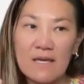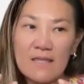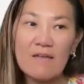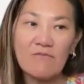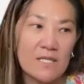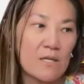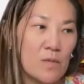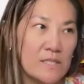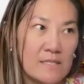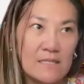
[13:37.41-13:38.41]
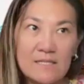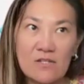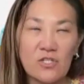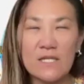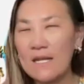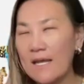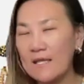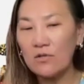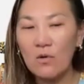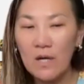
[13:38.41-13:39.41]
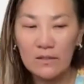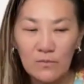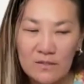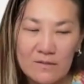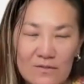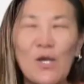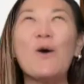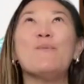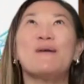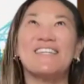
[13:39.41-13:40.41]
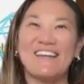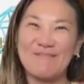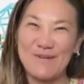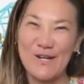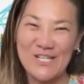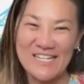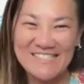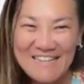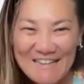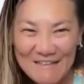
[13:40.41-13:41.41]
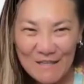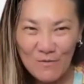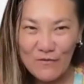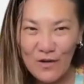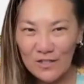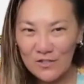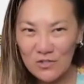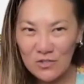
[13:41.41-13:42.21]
And that really was the intention. And I can go on with so many other projects that we've gone on to do.